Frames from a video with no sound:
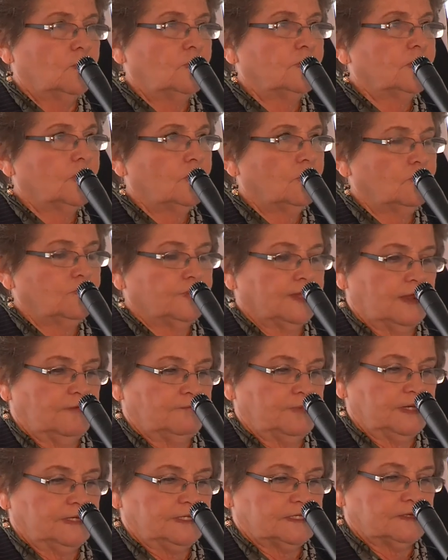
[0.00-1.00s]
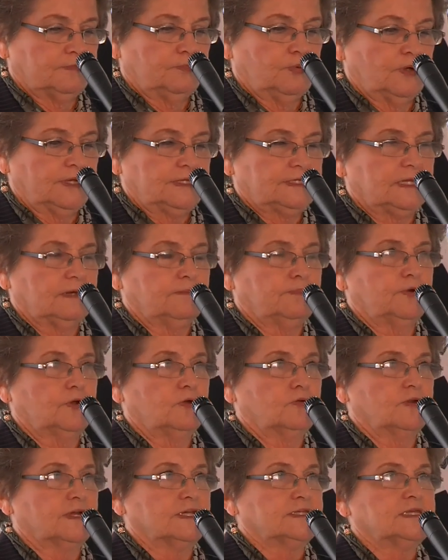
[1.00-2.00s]
We all know there have been disappointing
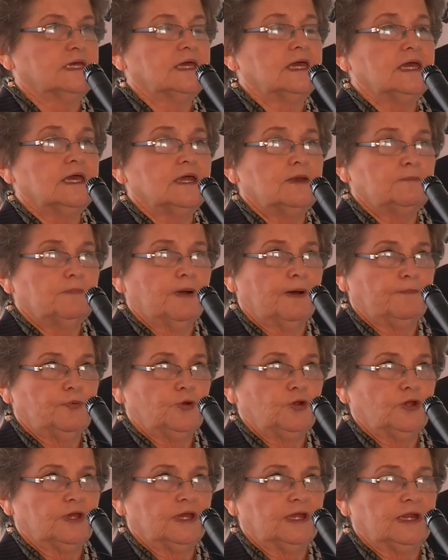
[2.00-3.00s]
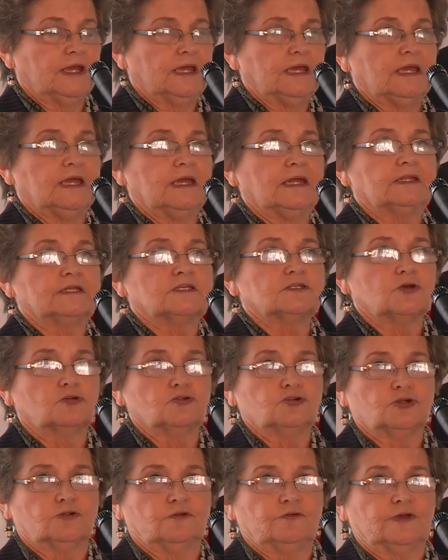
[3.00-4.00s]
progress in Papua New Guinea in the
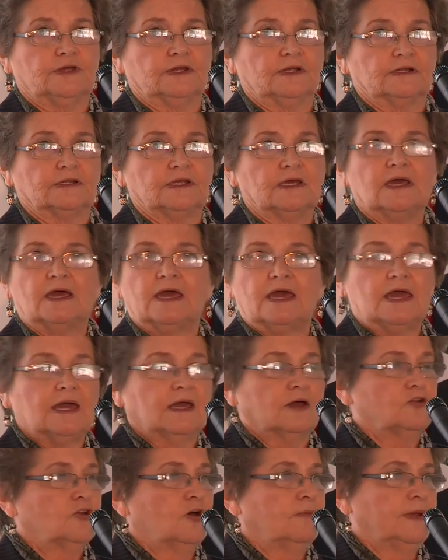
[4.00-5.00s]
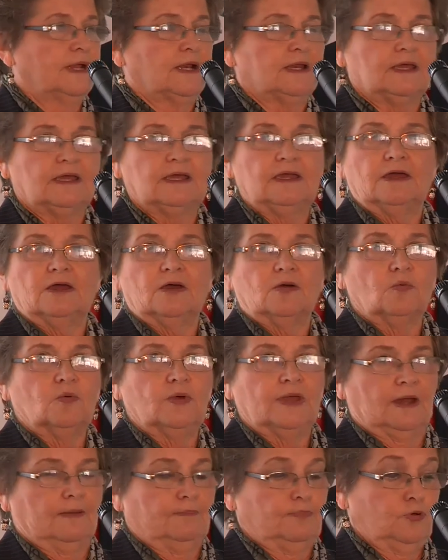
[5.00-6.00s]
social field. Economically,
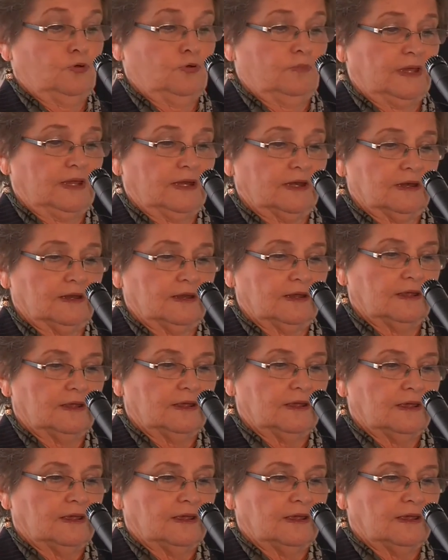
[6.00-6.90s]
we are booming.